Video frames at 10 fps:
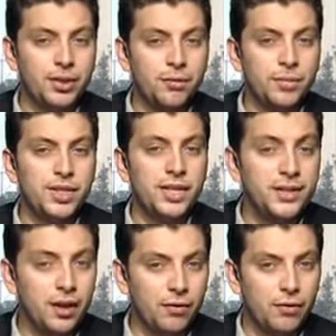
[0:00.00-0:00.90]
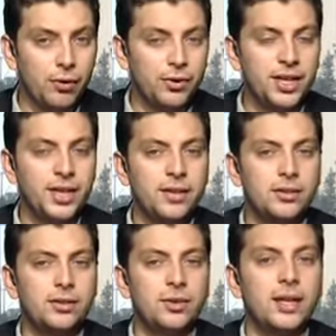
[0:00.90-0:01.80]
government enough, or take it
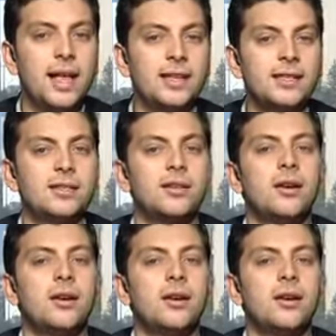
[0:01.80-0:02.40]
to the last